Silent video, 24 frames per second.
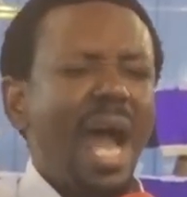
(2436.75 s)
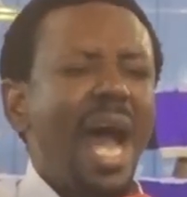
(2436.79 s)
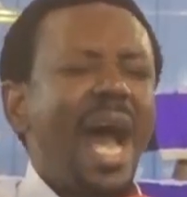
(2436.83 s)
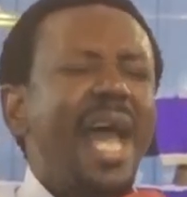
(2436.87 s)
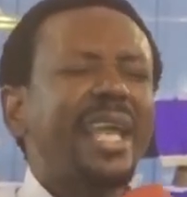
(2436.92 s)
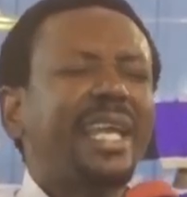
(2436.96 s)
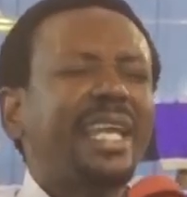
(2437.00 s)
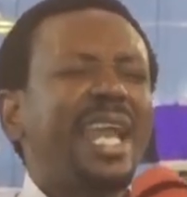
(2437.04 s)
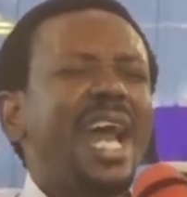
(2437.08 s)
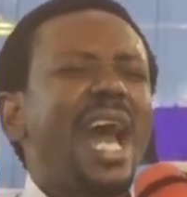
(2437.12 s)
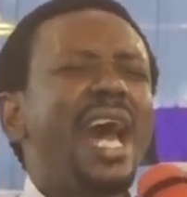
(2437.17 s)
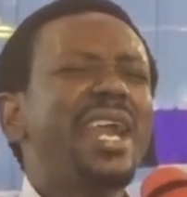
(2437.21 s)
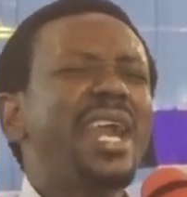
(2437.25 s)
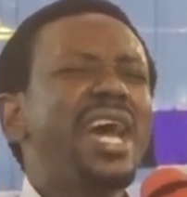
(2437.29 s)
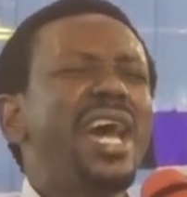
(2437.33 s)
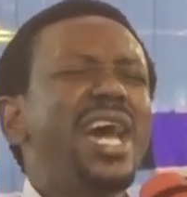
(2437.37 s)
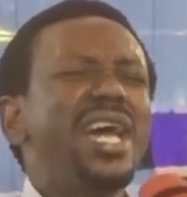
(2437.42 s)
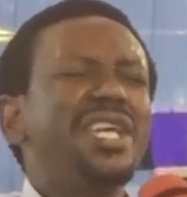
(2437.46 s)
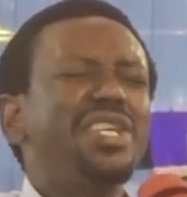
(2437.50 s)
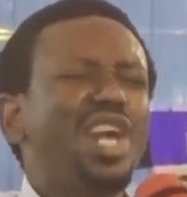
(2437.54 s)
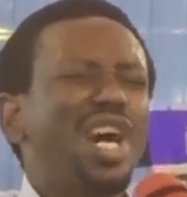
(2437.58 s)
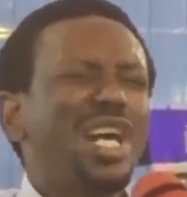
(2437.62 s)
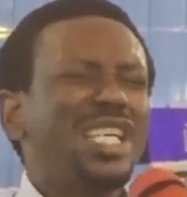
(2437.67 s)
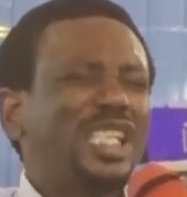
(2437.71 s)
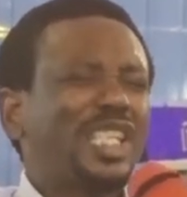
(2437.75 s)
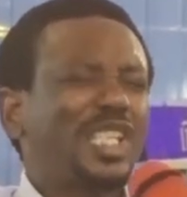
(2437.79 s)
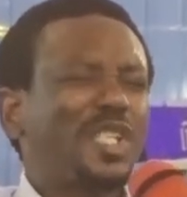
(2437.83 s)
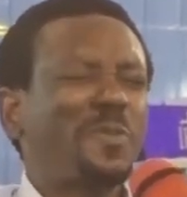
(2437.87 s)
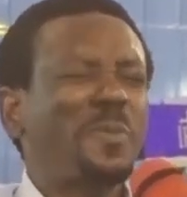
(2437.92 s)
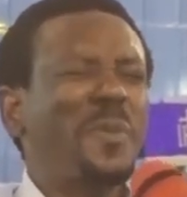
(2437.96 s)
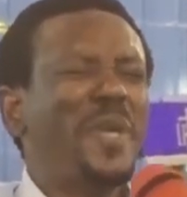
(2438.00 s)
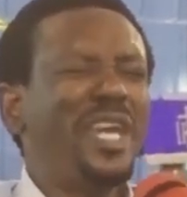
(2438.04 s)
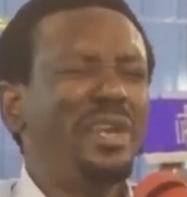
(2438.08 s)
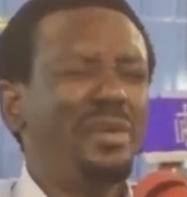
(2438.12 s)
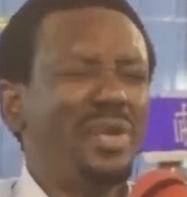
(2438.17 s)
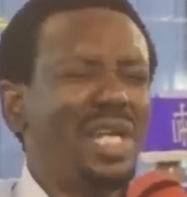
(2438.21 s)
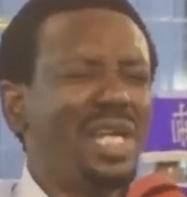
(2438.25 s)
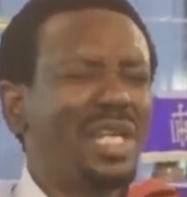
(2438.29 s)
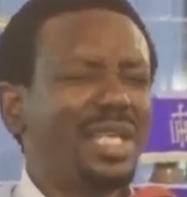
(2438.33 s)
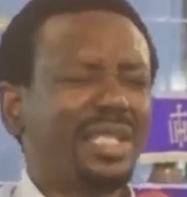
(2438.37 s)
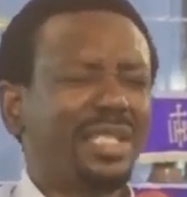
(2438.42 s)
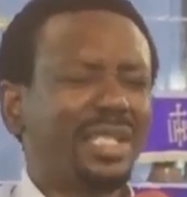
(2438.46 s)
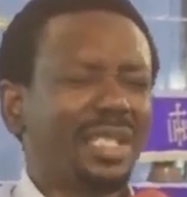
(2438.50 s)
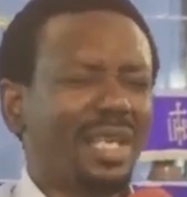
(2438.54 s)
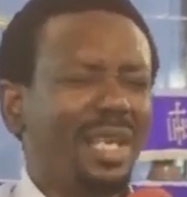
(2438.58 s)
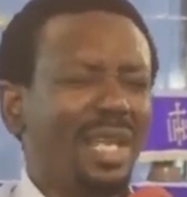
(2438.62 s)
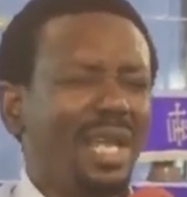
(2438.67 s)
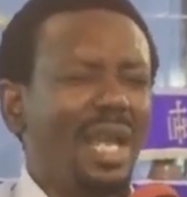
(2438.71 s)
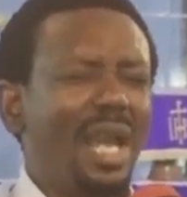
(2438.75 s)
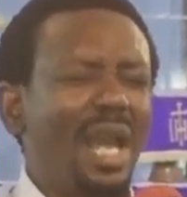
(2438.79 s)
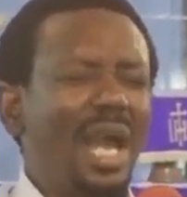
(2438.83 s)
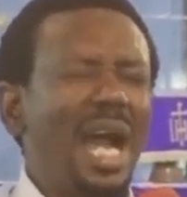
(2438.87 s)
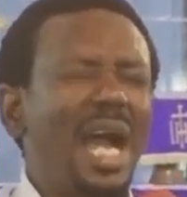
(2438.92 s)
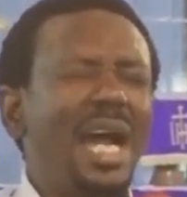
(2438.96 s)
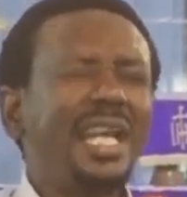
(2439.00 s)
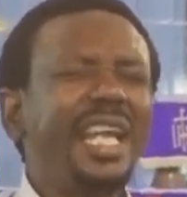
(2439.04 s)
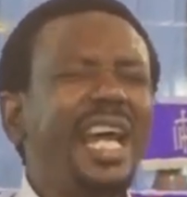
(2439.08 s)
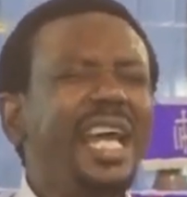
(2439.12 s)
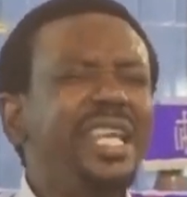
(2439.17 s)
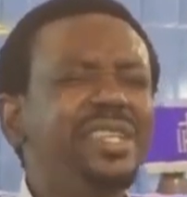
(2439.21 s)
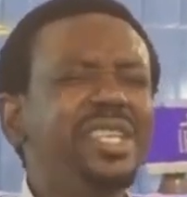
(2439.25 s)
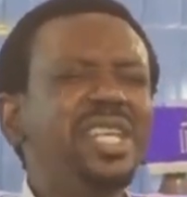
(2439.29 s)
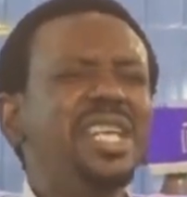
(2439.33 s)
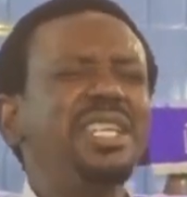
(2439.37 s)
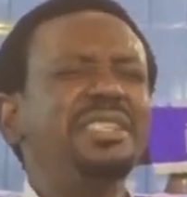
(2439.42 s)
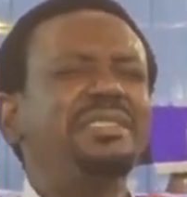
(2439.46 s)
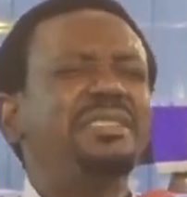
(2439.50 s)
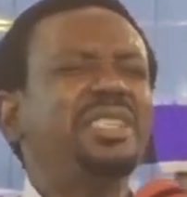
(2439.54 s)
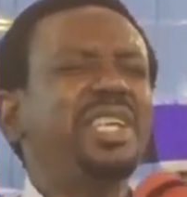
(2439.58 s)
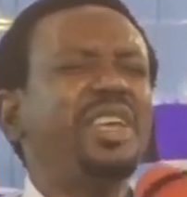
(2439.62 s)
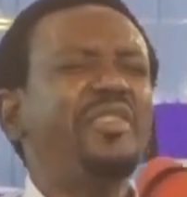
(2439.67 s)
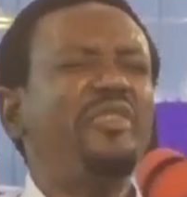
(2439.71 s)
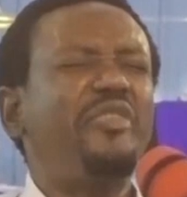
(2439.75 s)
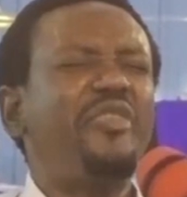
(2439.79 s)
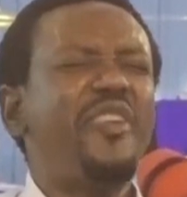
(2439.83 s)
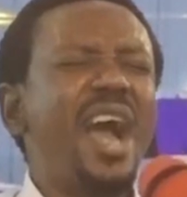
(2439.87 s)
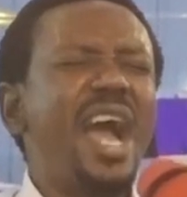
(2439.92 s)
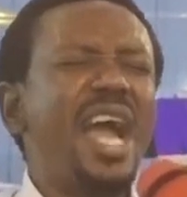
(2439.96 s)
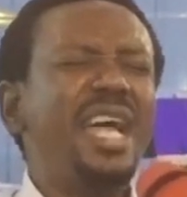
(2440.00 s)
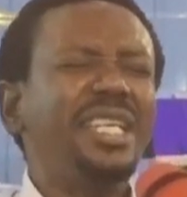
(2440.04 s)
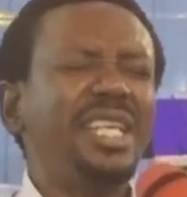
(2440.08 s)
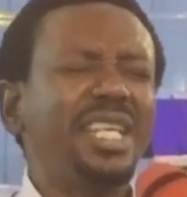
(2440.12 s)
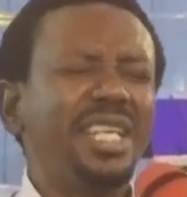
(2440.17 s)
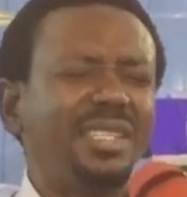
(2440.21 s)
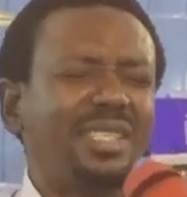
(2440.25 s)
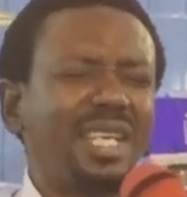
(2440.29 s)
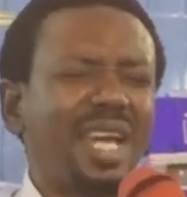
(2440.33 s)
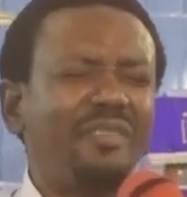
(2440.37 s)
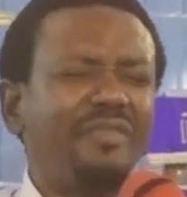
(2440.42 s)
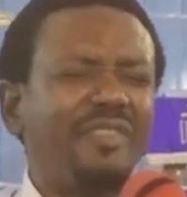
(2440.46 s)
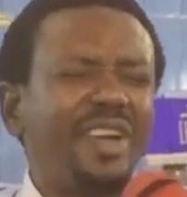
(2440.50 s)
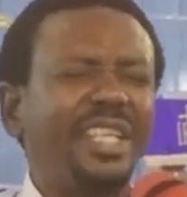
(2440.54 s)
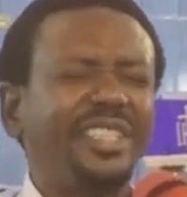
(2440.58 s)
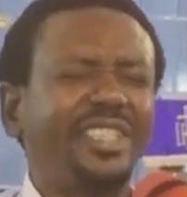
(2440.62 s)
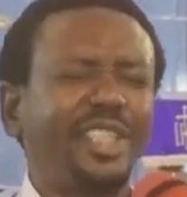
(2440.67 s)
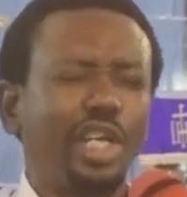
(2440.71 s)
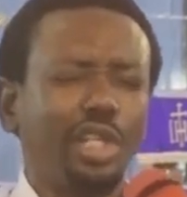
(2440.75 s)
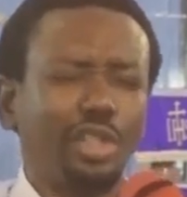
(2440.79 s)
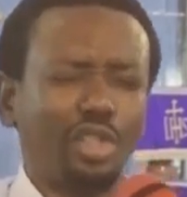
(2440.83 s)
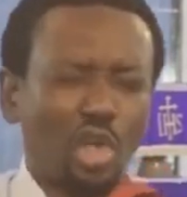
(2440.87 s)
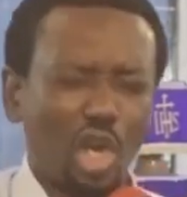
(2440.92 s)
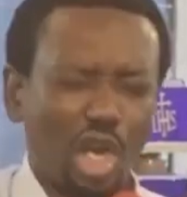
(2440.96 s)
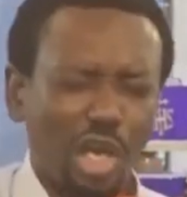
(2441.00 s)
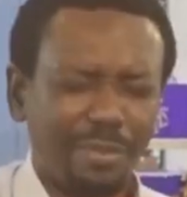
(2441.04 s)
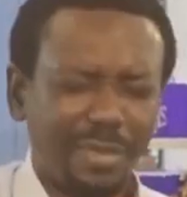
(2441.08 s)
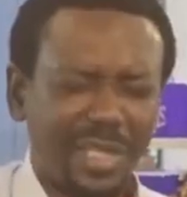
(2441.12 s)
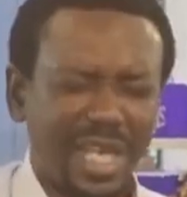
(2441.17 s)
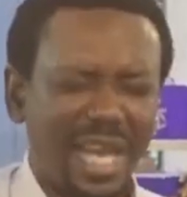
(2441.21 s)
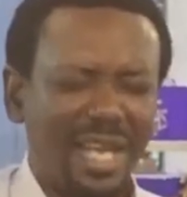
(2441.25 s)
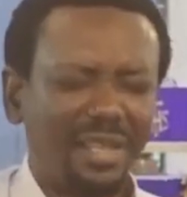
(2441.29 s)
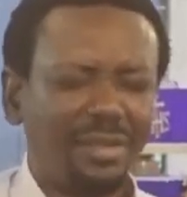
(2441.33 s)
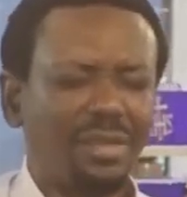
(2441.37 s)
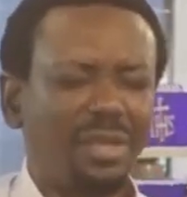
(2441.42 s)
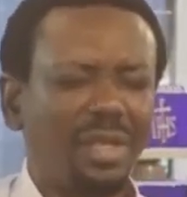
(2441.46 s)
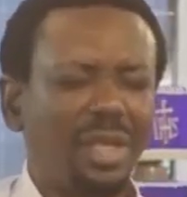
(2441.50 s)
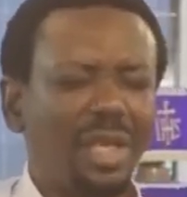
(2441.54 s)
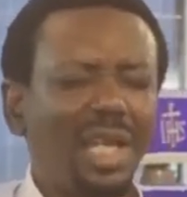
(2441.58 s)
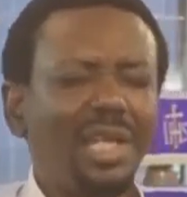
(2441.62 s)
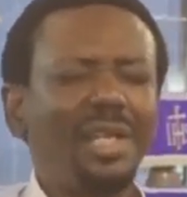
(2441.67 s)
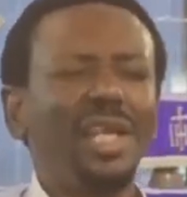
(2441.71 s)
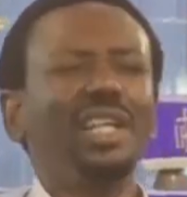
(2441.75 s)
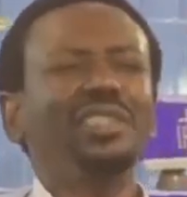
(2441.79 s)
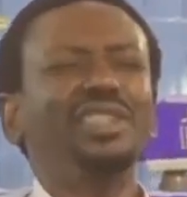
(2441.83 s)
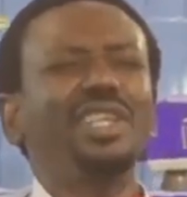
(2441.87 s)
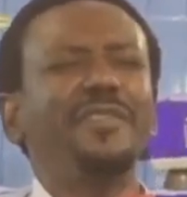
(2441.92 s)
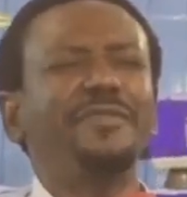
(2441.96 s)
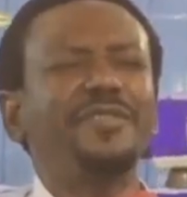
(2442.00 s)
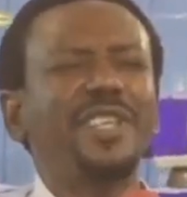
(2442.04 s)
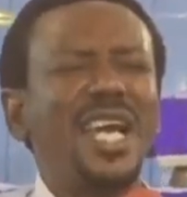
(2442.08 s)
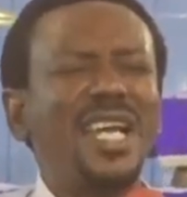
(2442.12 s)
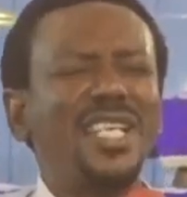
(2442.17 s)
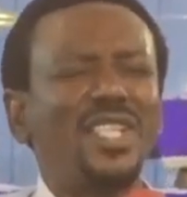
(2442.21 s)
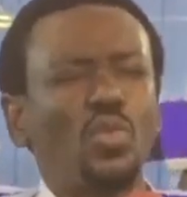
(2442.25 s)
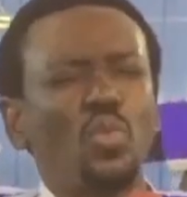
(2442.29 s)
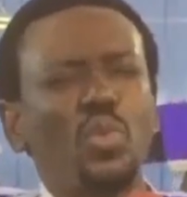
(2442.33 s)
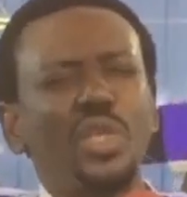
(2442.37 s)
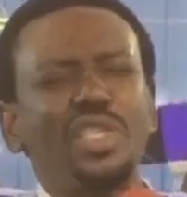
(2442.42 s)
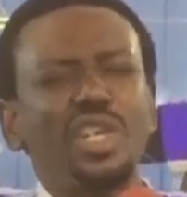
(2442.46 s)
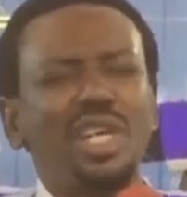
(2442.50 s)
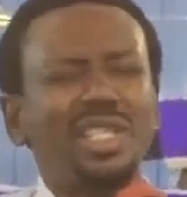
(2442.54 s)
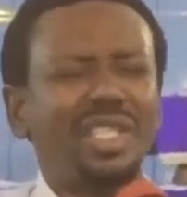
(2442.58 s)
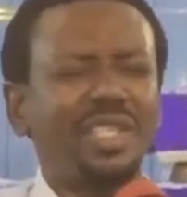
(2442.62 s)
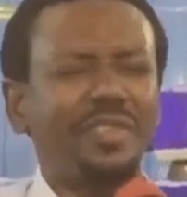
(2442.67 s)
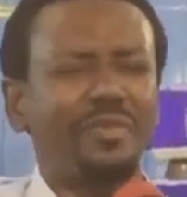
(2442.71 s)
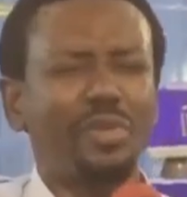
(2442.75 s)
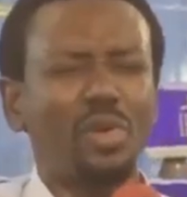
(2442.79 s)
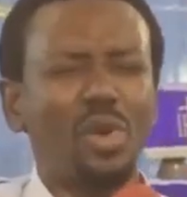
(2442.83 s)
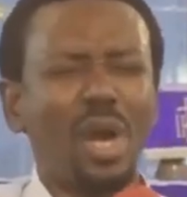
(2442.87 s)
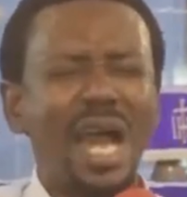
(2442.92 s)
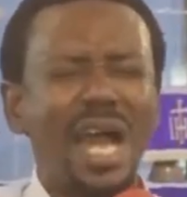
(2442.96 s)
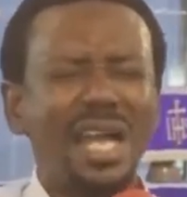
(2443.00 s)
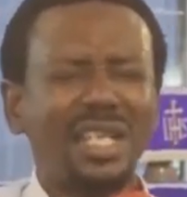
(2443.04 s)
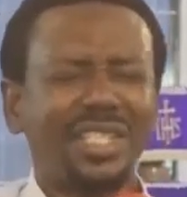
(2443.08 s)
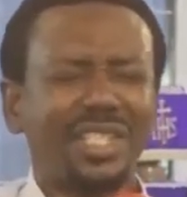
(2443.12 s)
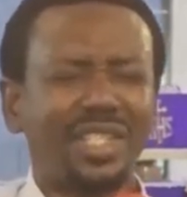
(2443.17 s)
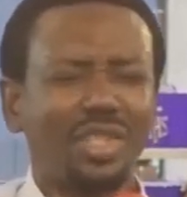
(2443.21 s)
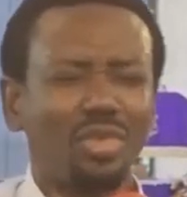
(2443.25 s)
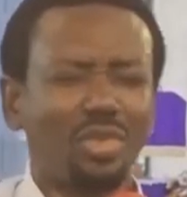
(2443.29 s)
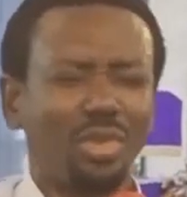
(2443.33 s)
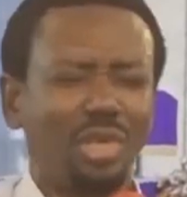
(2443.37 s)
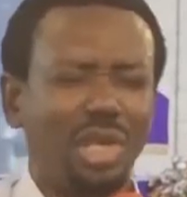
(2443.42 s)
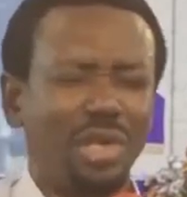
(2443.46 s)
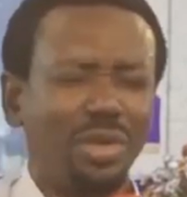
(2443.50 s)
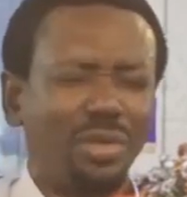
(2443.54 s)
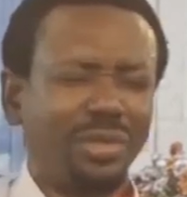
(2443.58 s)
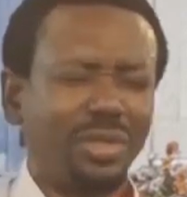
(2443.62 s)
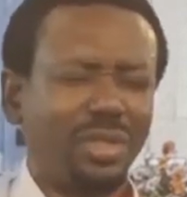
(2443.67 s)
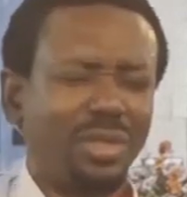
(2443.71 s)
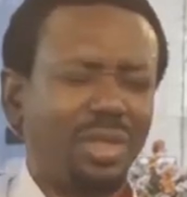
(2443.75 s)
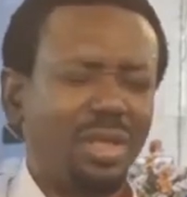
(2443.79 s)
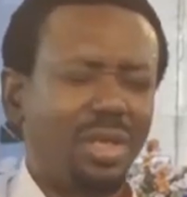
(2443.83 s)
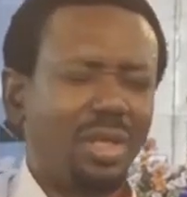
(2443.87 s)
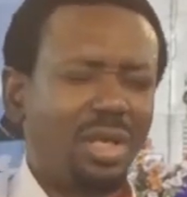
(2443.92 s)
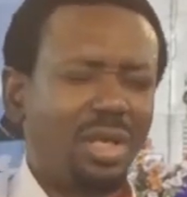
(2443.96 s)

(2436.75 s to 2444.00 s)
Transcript: I carry your spirit and I need divine intervention, come down. A lot of times we don't even ask you, Lord.